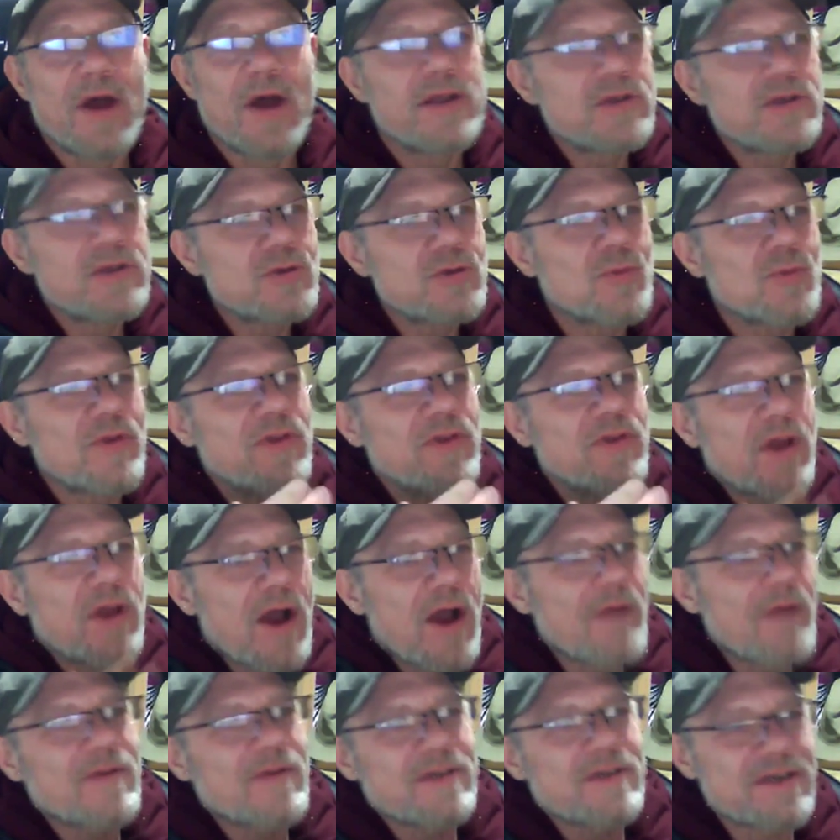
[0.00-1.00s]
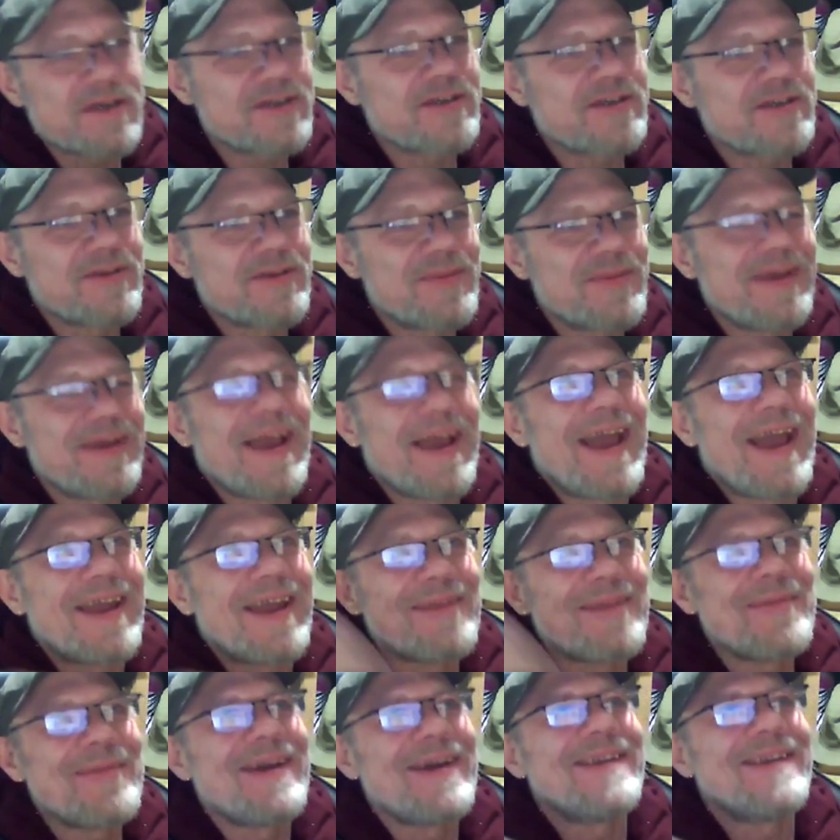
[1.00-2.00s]
I just want the conversation to be
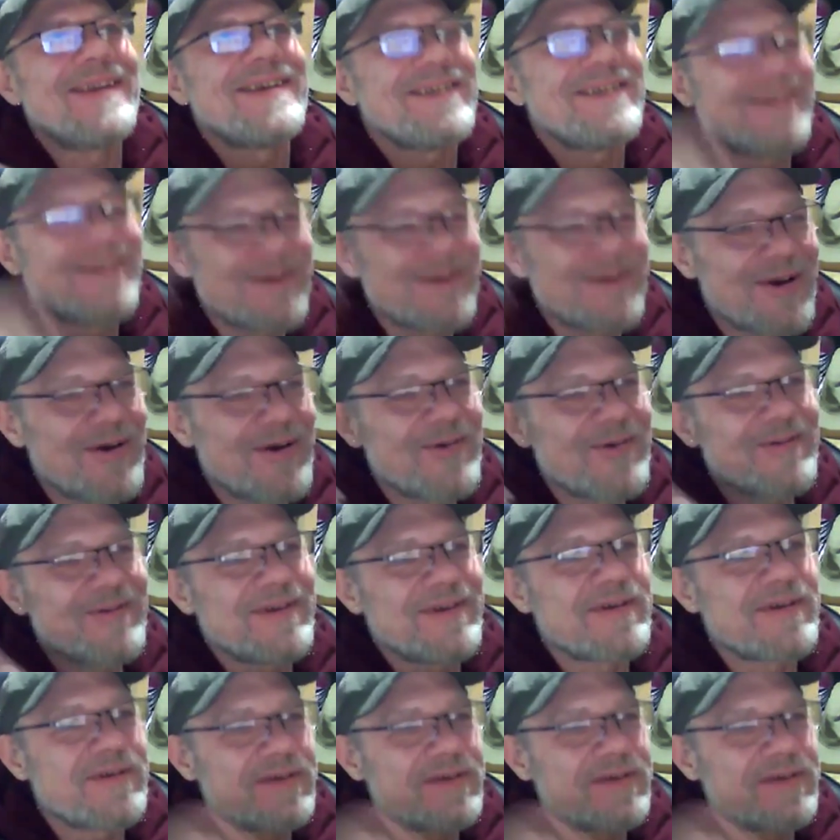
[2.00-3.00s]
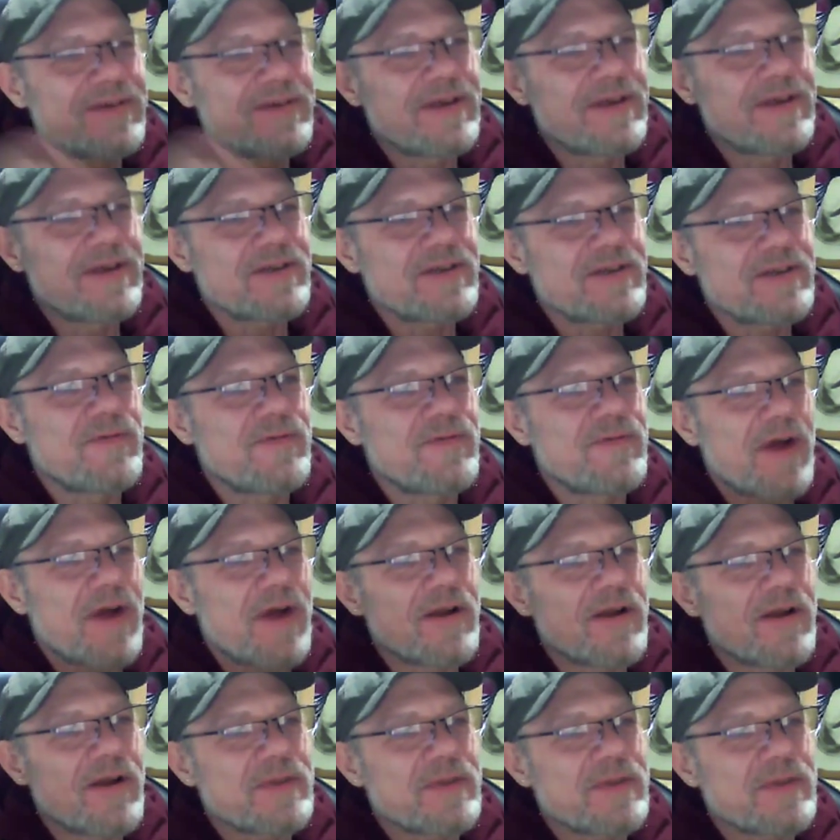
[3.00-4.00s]
animated, you know, to get you
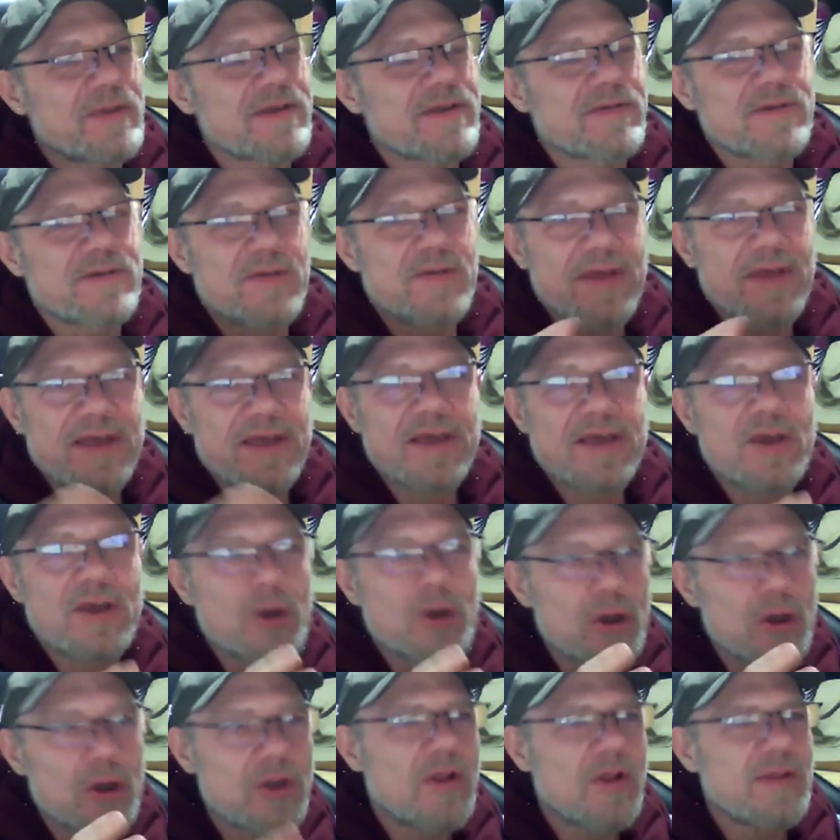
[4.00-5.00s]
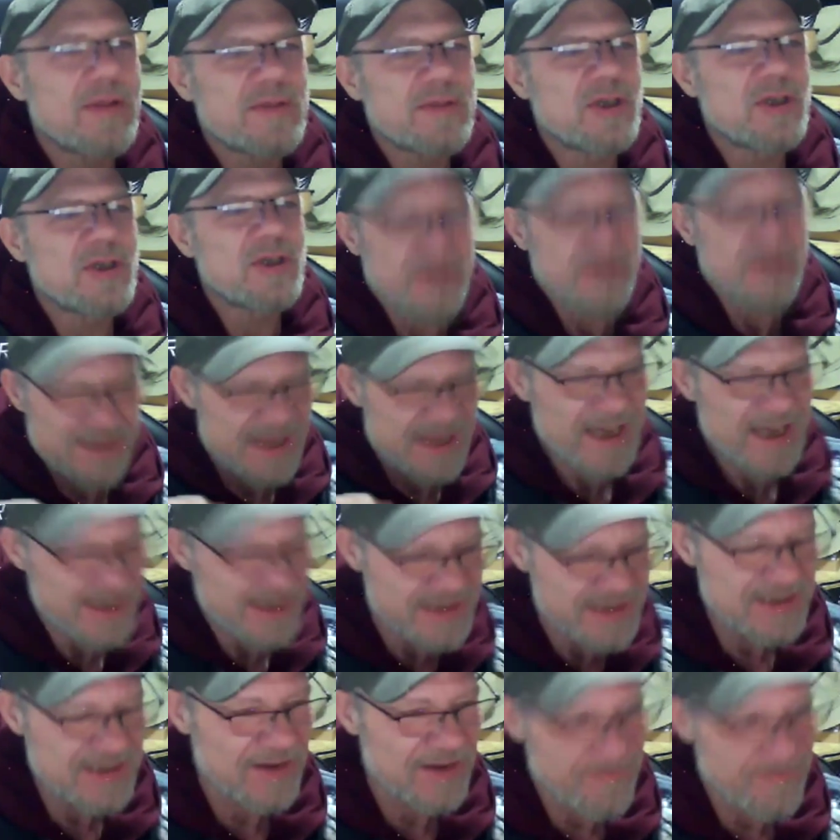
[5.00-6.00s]
fired up and stuff. So they get good clips of you saying
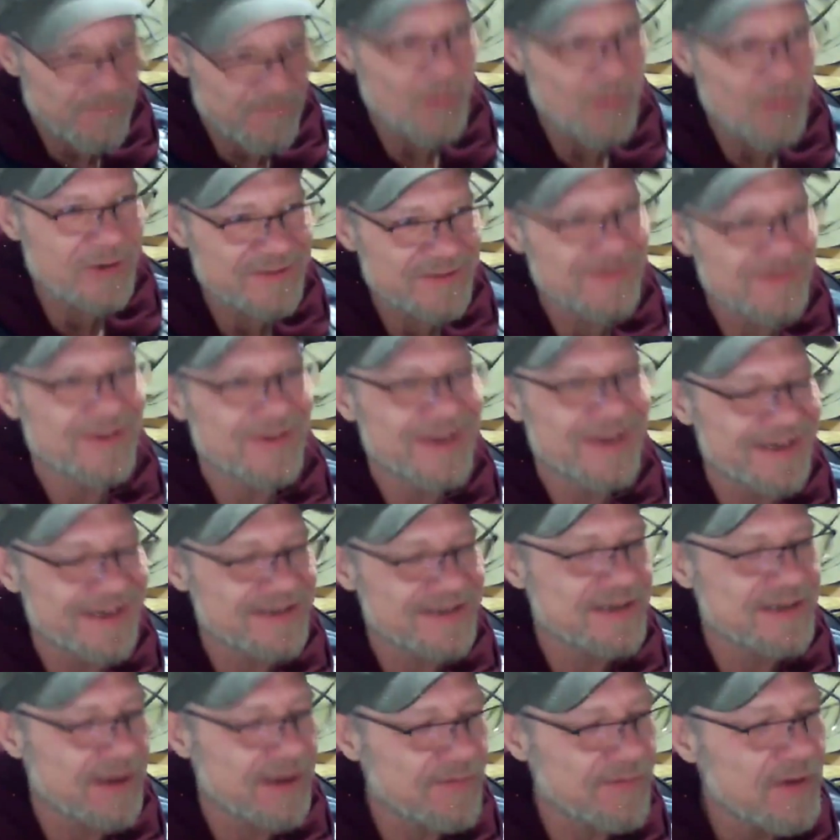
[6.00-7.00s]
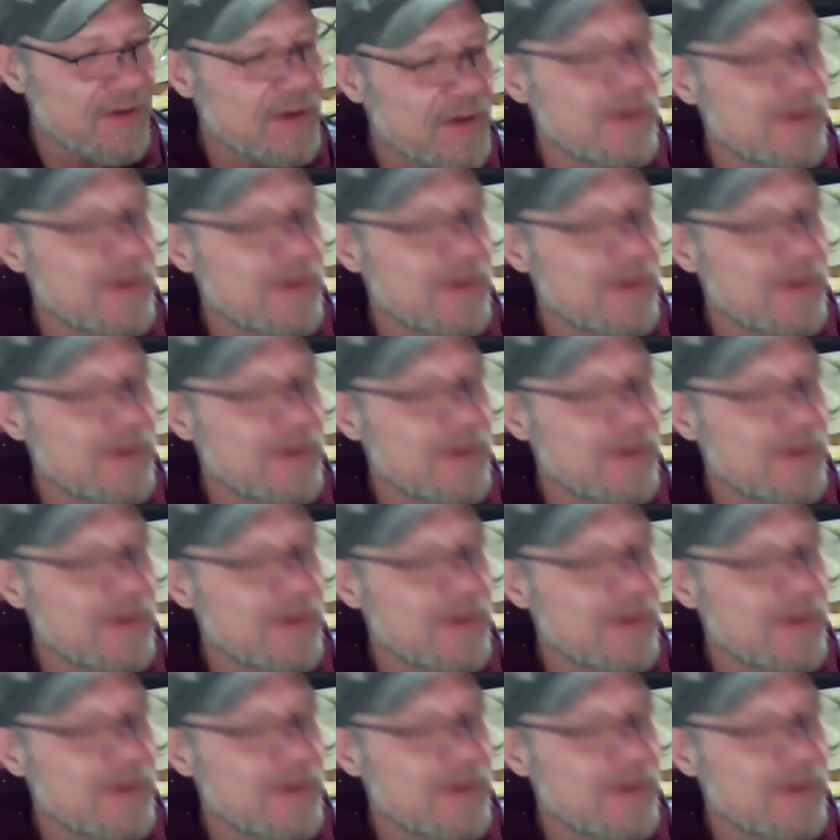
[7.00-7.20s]
stuff forcefully and stuff.